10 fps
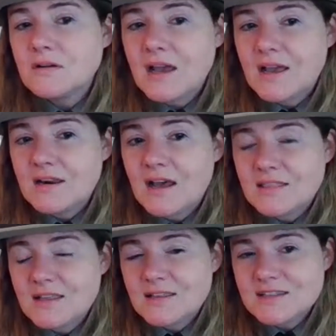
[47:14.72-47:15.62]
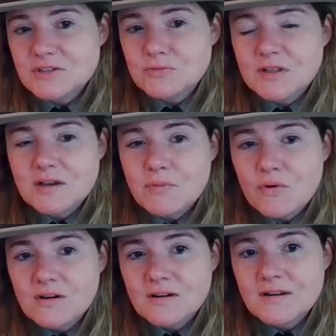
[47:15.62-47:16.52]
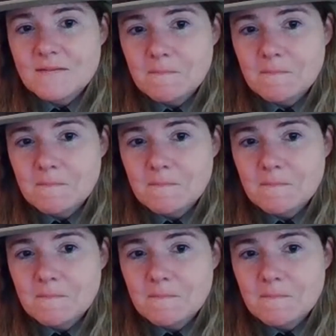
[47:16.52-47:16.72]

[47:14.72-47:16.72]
and I think this is really important,